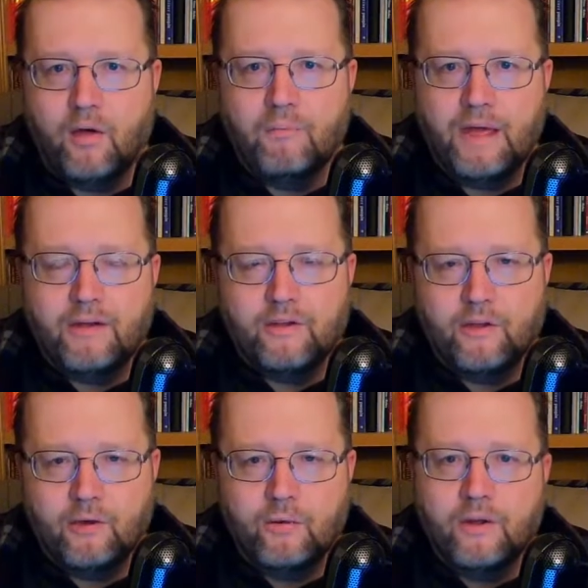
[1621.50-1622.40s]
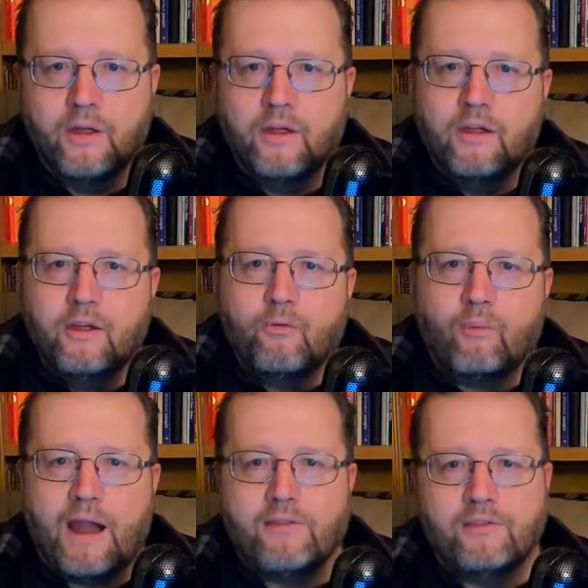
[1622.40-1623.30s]
at noon
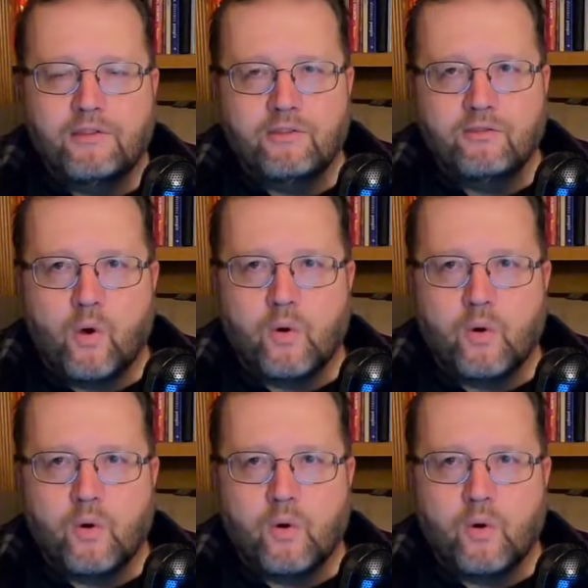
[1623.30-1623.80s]
rather than throw